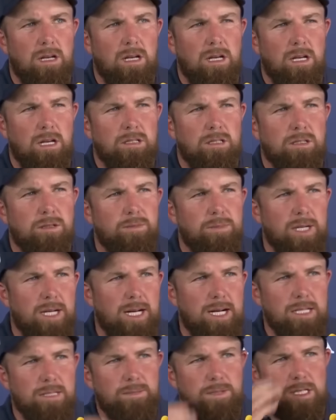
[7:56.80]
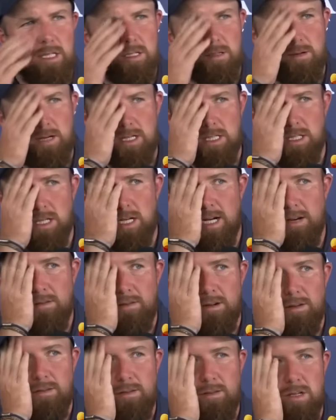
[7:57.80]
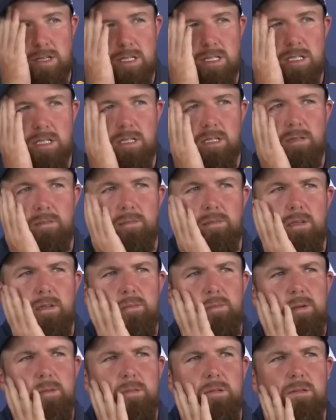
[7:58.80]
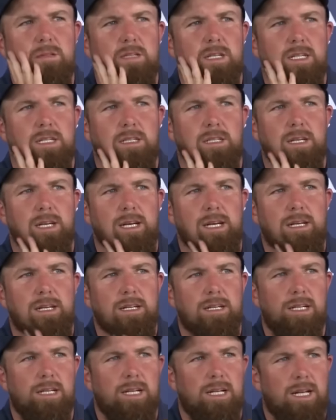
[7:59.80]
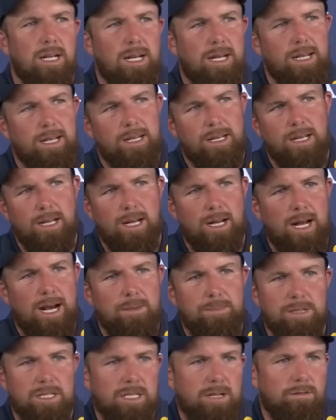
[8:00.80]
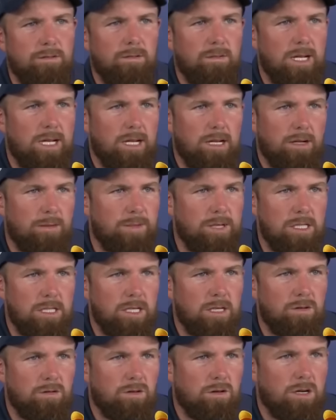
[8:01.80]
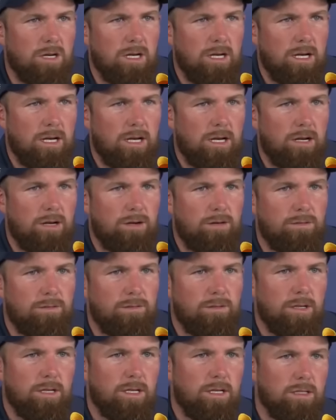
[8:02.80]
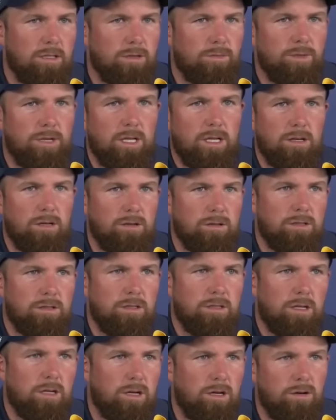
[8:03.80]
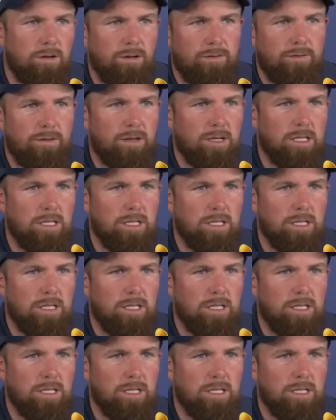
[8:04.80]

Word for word: Somebody asked me this question after the first, or maybe it was yesterday. Like, it happens every week on the PGA Tour, you know. Somebody goes low the first